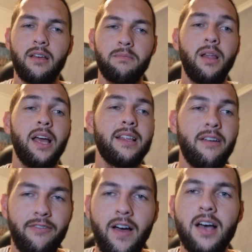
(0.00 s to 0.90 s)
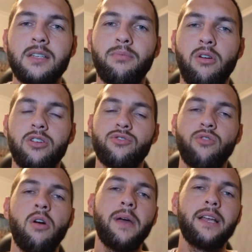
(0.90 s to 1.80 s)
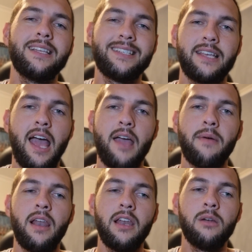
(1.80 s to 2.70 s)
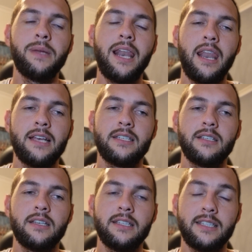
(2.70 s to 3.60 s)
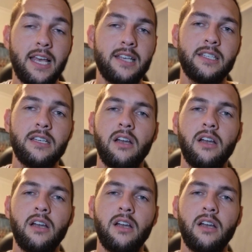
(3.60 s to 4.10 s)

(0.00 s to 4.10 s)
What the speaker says: playing that fast approach, try and make this game a little bit less contested,